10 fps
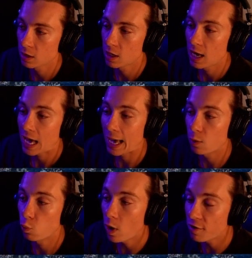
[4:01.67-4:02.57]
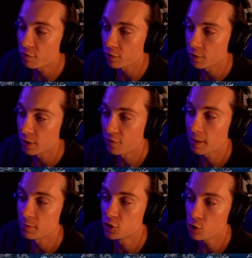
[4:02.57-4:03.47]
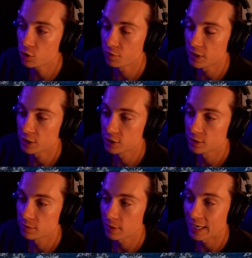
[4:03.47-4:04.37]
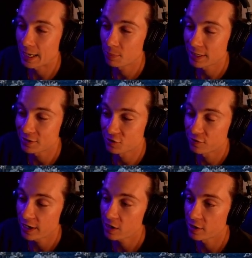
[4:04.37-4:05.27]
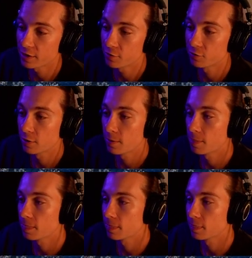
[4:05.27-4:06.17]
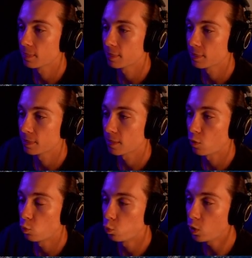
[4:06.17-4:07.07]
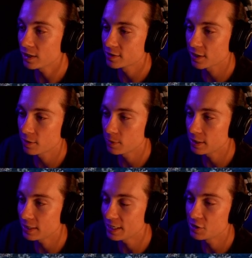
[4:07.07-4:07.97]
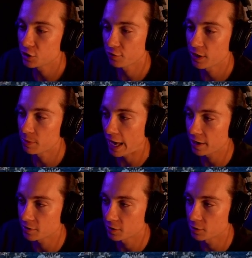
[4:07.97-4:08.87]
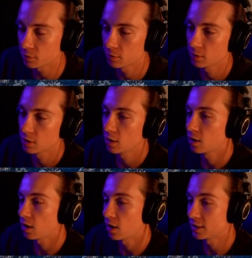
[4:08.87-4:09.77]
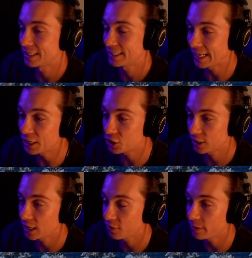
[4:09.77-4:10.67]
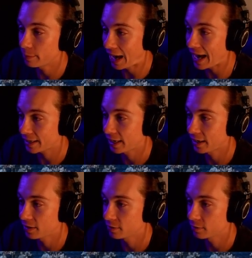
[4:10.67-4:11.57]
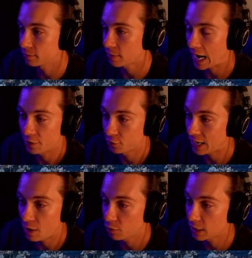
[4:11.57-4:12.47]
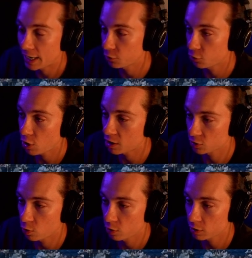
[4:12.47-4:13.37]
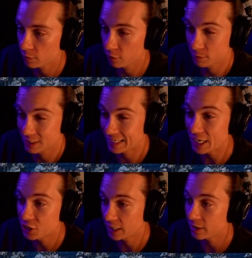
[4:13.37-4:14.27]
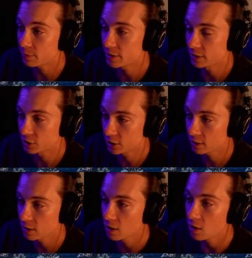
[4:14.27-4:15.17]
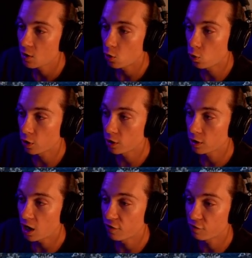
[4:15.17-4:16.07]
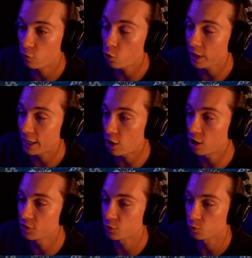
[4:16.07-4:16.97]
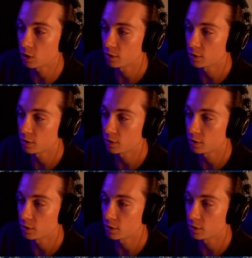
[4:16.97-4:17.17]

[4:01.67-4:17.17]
However, if I'm Djokovic and I'm playing Zverev, what's going to be easier for him to execute? A stationary backhand either down the line or cross court from stationary position, or a forehand on the run?